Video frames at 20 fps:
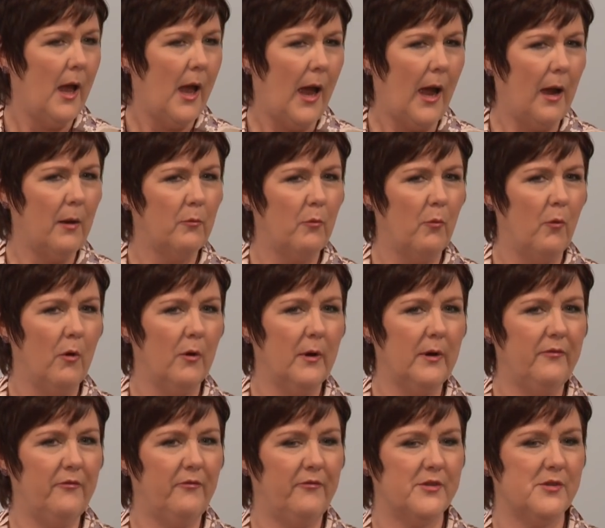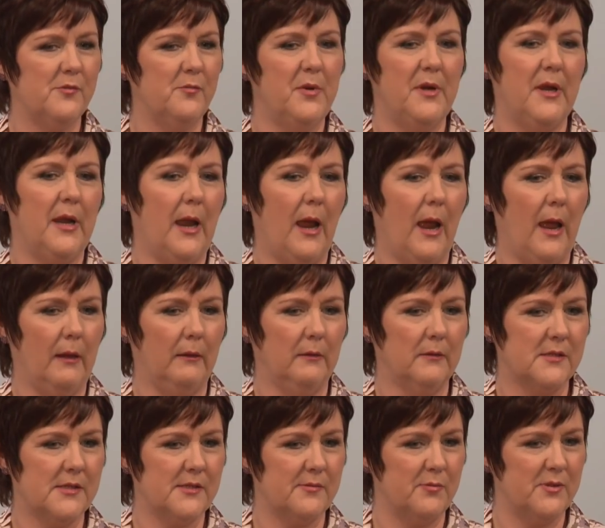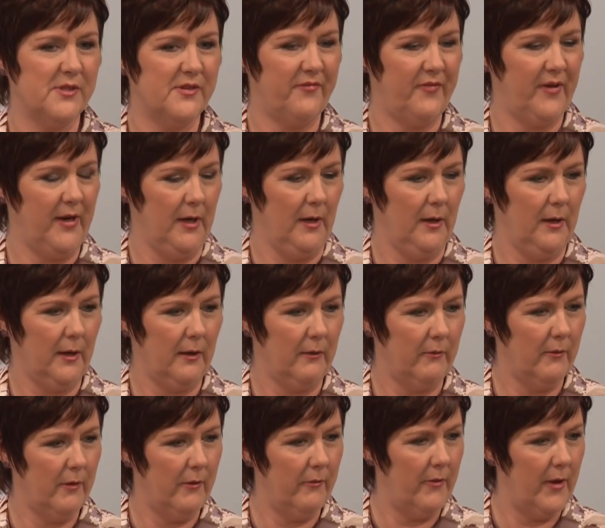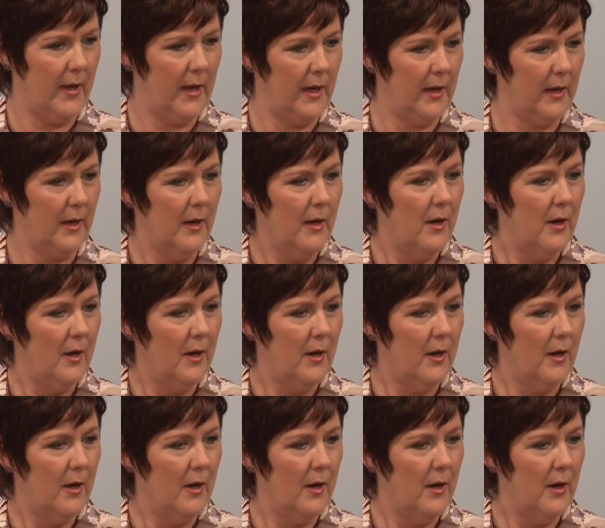And what if somebody else was feeling that they